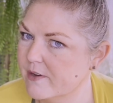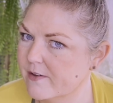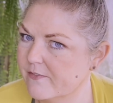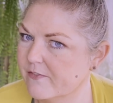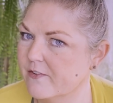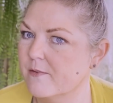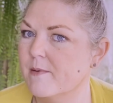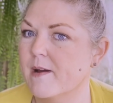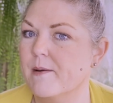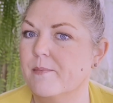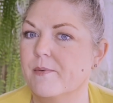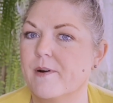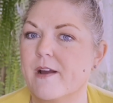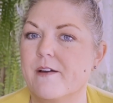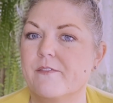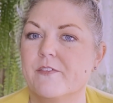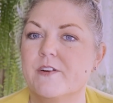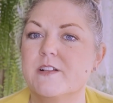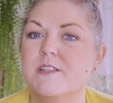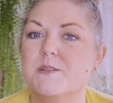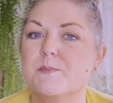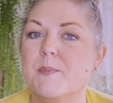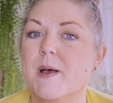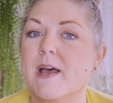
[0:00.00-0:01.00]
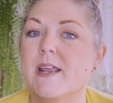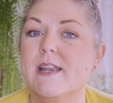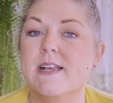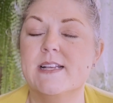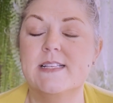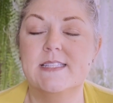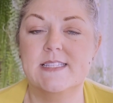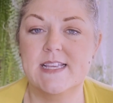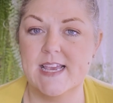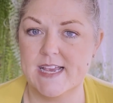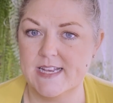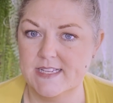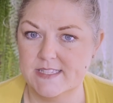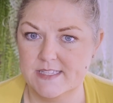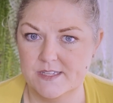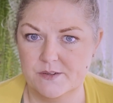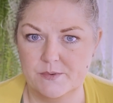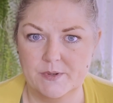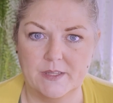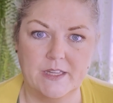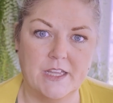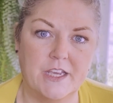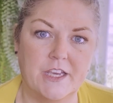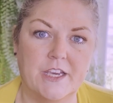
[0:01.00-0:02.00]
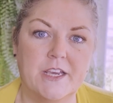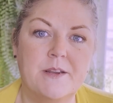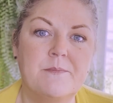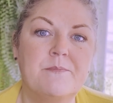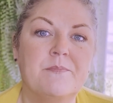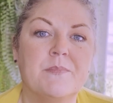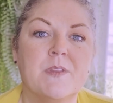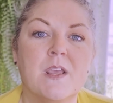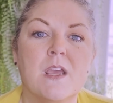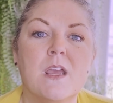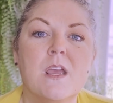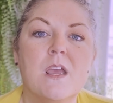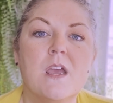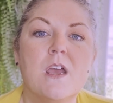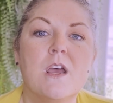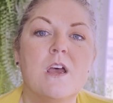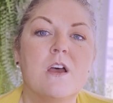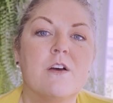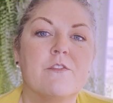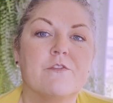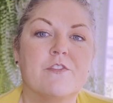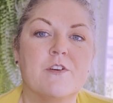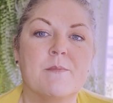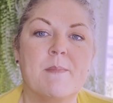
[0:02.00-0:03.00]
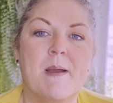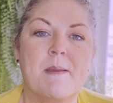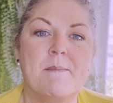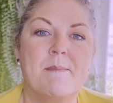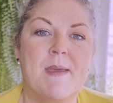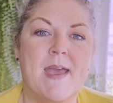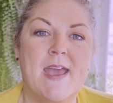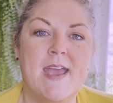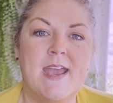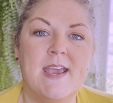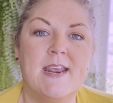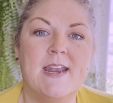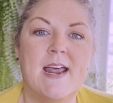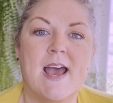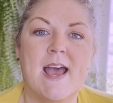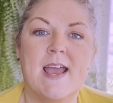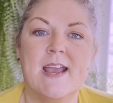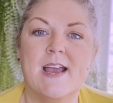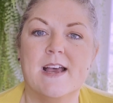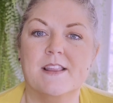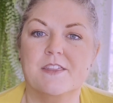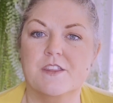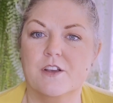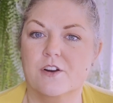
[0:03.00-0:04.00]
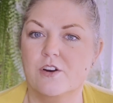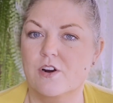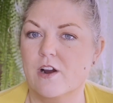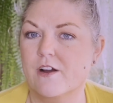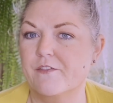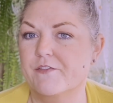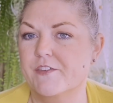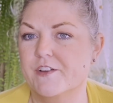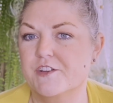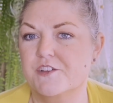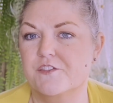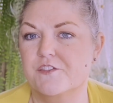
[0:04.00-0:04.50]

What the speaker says: for my preference, but it tasted really good. For my main, I got the crawfish